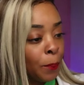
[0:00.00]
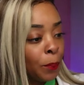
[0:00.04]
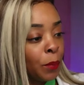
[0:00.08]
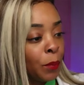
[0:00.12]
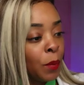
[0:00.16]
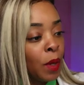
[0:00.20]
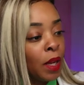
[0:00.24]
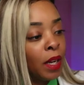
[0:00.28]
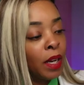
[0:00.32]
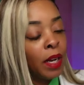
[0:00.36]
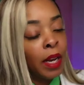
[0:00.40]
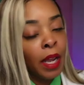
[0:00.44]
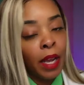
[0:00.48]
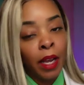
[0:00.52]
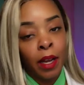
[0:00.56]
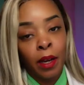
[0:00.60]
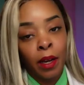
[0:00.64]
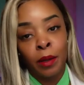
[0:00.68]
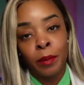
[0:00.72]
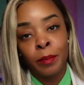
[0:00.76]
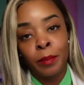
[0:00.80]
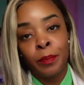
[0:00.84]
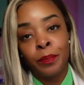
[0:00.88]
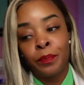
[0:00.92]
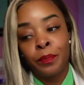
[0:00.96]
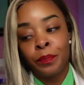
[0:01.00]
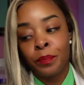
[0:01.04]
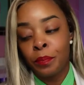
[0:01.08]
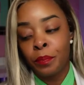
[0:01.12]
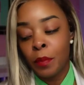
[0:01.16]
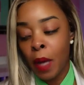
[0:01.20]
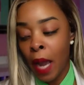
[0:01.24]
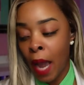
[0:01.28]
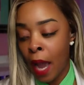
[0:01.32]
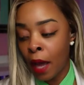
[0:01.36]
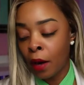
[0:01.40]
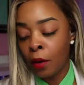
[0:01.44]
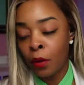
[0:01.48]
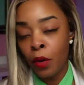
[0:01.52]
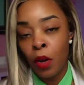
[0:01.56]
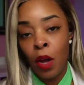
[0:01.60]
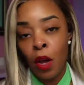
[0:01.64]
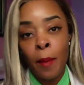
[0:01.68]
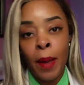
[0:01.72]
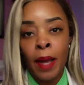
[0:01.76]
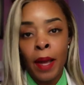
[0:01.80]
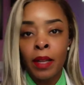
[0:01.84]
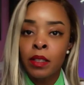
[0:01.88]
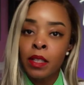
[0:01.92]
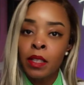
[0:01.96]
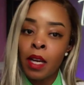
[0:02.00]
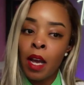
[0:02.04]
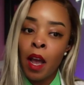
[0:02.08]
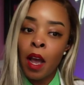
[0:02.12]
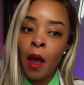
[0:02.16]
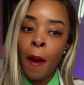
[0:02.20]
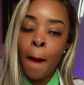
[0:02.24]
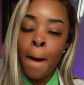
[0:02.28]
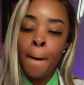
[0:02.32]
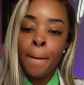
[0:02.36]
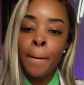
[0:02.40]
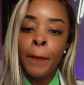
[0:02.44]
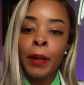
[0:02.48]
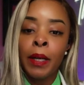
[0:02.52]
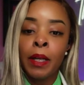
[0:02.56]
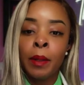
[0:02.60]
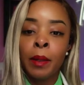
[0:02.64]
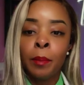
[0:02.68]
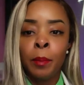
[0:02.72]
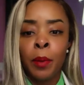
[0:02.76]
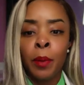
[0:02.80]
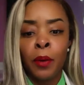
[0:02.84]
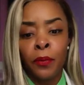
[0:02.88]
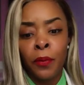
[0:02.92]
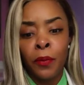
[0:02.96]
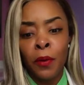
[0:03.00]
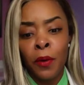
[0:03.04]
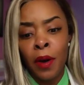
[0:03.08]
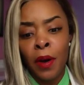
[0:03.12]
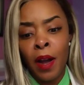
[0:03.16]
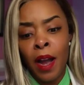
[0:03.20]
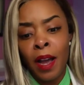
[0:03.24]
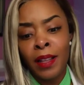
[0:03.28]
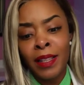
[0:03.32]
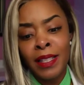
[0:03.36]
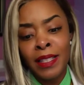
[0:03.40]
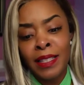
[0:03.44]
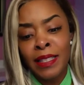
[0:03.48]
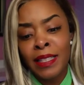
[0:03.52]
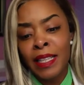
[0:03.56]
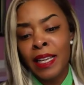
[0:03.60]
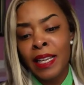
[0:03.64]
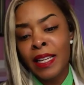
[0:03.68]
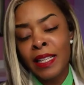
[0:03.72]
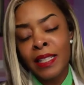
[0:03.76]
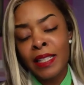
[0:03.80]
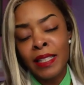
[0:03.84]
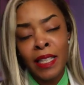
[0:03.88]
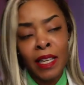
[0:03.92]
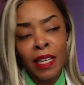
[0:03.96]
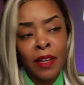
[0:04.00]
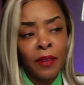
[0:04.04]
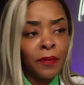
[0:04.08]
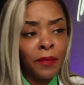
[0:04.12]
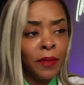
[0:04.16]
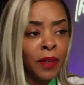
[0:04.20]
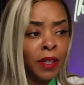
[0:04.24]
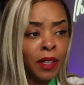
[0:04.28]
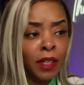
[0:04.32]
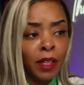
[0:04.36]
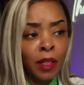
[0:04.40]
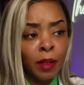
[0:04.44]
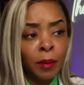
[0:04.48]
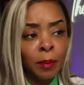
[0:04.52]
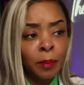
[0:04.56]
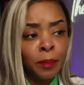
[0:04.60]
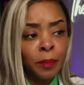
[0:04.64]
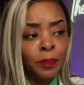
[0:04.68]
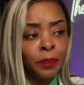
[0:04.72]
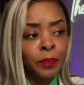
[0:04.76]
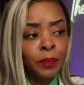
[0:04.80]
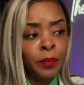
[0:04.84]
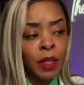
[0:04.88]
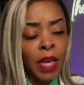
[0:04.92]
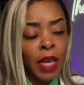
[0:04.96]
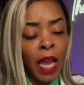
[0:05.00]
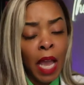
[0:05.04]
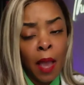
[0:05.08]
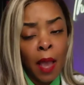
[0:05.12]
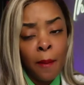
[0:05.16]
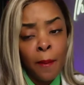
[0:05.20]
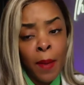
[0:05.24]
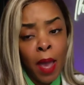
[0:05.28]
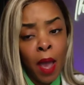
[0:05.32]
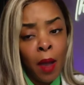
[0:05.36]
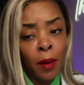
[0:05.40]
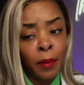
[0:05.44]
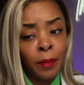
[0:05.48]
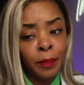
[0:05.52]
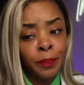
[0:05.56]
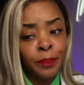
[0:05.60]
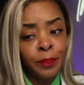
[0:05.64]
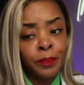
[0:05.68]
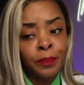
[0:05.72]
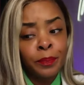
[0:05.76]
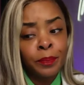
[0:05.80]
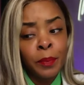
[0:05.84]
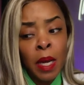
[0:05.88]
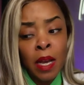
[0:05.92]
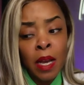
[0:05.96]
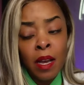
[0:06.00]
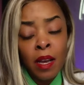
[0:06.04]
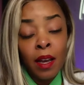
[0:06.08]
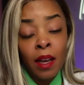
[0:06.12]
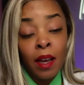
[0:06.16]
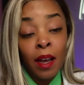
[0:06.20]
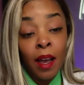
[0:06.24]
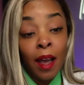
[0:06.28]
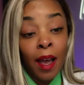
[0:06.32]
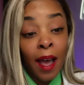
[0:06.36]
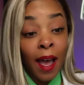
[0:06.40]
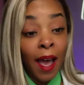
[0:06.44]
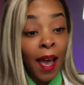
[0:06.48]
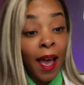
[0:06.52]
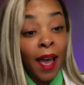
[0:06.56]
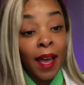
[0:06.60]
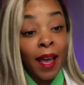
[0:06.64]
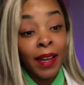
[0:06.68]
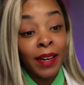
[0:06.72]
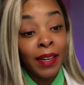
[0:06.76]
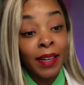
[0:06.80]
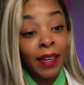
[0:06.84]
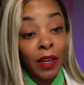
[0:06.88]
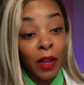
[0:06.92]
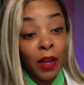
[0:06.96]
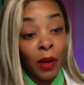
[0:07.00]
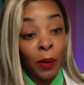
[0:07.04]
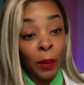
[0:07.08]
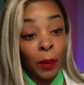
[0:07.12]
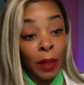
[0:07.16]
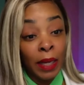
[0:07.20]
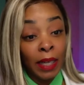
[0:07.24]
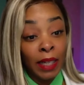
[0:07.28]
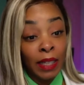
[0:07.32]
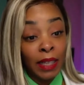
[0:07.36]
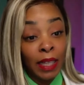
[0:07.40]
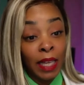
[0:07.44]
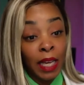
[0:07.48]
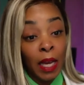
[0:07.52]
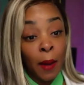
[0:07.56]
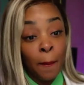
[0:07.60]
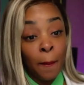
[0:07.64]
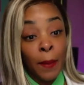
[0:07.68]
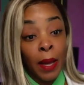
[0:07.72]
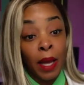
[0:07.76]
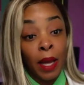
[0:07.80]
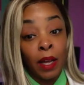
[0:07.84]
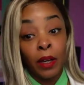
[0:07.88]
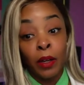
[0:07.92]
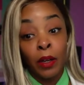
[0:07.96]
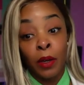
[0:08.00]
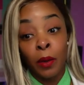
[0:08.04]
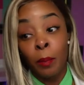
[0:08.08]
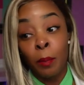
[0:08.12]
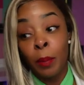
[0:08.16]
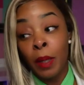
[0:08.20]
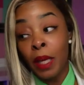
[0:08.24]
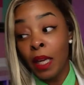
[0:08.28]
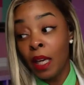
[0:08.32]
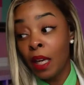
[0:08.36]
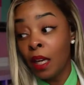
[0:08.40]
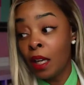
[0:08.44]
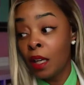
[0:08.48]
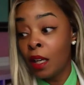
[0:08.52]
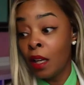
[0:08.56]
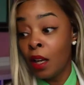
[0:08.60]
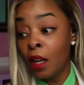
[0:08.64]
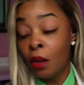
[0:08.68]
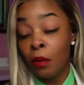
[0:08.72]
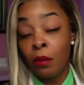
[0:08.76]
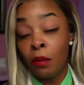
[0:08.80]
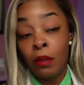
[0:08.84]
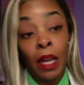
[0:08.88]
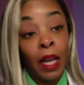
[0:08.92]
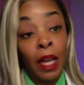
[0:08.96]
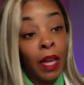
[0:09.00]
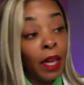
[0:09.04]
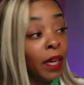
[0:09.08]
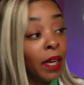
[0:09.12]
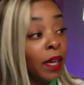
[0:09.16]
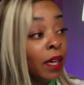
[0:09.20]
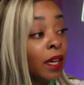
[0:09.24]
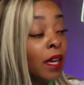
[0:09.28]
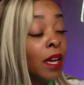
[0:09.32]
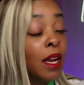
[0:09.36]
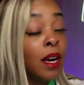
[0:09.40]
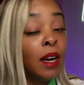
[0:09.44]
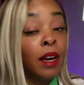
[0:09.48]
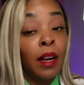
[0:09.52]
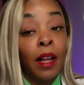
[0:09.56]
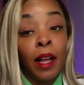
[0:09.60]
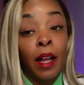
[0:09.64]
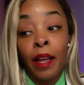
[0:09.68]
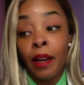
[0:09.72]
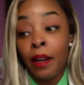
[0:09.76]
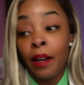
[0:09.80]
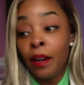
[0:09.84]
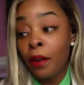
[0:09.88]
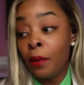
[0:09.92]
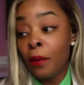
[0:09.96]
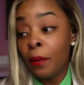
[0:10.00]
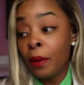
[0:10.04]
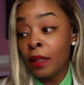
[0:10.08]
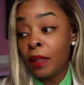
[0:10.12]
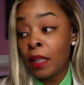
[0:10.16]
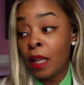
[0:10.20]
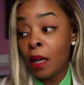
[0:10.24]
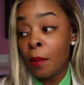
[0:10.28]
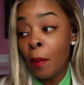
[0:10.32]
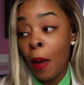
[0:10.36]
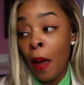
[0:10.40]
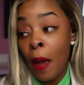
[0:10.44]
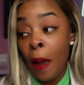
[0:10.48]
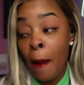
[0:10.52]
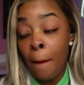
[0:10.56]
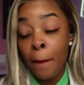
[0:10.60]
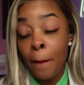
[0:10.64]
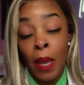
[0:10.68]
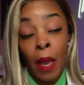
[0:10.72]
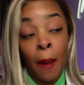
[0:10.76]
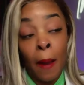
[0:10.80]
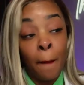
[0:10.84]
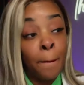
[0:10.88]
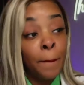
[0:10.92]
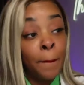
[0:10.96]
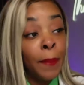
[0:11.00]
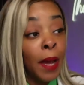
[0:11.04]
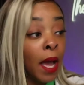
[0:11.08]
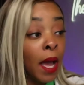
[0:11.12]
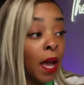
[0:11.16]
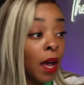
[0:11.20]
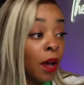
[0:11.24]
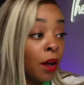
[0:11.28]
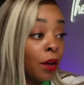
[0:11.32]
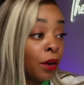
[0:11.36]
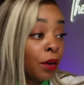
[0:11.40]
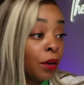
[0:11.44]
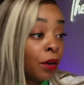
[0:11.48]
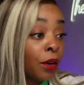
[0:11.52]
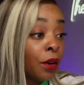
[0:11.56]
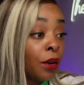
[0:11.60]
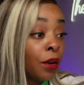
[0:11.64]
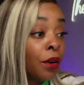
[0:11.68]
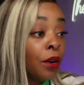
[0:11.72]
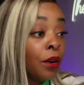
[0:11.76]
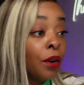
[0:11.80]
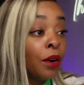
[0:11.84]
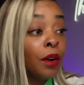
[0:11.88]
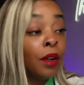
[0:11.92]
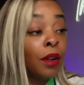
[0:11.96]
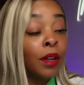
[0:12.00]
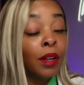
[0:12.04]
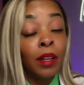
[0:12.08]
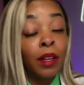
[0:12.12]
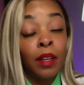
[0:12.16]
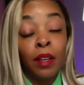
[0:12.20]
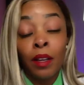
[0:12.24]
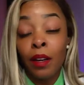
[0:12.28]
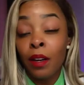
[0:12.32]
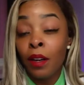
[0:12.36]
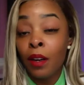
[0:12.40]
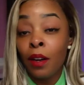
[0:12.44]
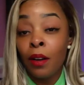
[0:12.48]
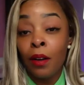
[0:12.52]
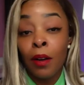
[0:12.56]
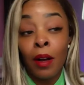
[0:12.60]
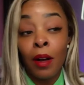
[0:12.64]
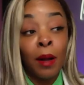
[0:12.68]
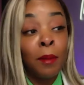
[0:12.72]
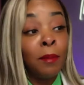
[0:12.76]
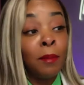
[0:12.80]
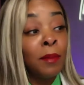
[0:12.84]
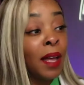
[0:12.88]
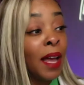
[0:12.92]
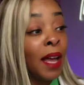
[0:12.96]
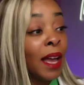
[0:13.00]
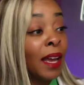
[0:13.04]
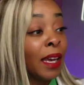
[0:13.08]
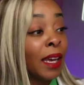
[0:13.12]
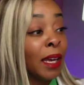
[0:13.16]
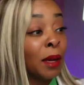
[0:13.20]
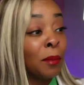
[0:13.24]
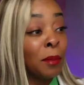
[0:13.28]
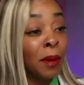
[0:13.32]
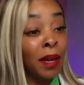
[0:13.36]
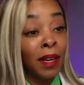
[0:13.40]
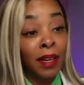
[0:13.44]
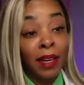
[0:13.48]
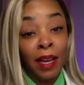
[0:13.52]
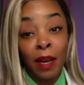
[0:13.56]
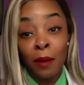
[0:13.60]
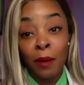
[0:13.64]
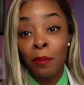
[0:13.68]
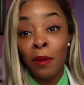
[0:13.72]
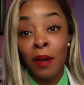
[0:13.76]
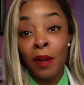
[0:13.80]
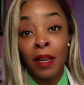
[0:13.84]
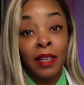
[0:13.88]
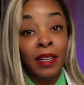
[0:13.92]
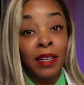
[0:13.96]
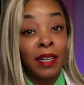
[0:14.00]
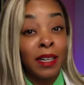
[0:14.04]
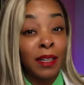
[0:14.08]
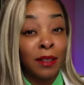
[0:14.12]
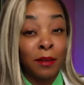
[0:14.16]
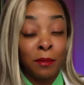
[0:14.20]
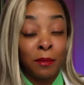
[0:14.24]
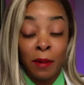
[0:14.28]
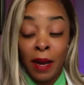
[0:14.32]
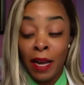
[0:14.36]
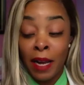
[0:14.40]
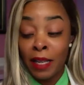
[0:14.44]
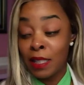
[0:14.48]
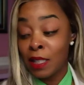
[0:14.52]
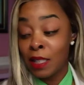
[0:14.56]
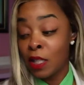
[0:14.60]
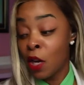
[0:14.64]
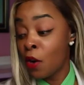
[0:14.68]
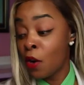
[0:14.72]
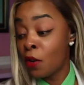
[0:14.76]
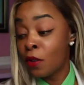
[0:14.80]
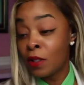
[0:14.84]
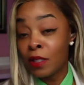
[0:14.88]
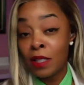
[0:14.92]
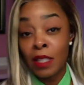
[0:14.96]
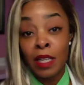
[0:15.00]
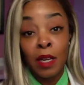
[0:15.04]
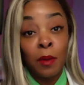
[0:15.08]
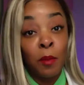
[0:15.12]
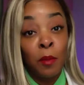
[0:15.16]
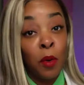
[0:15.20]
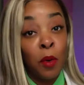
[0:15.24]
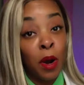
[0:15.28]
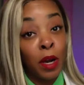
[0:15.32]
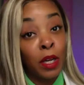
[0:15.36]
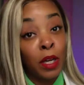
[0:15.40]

Now, I don't know about y'all, but before all this Diddy stuff um came out, I didn't know anything about no pink cocaine. I didn't know anything about any pink powder. You know, I'm like, am I not running into the right circles anymore?